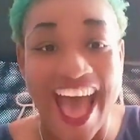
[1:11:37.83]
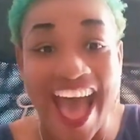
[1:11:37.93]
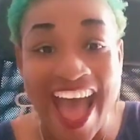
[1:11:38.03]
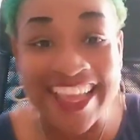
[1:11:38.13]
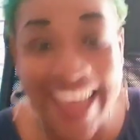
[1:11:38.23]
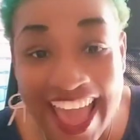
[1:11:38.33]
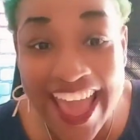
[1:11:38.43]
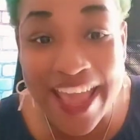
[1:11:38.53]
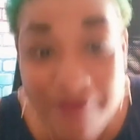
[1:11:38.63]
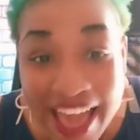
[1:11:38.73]
I
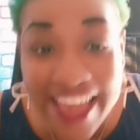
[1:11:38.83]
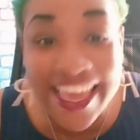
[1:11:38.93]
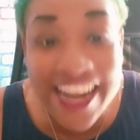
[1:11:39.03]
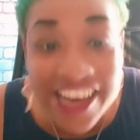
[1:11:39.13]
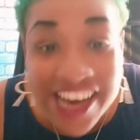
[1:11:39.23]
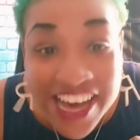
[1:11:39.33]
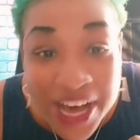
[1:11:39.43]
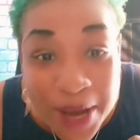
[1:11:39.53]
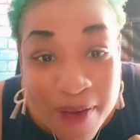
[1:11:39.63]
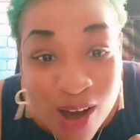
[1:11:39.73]
can't make it
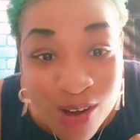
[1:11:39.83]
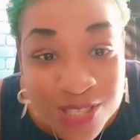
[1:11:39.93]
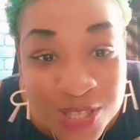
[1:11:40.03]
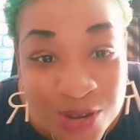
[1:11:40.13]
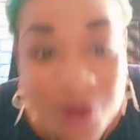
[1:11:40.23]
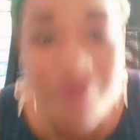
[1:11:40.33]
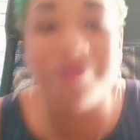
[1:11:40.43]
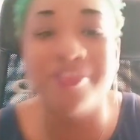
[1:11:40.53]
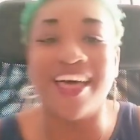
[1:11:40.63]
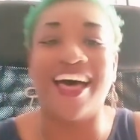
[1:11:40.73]
up, Osum.
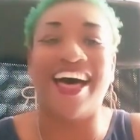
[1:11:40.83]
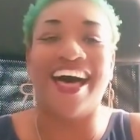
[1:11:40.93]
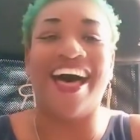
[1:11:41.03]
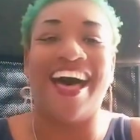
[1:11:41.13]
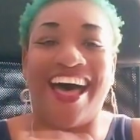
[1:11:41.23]
Oh,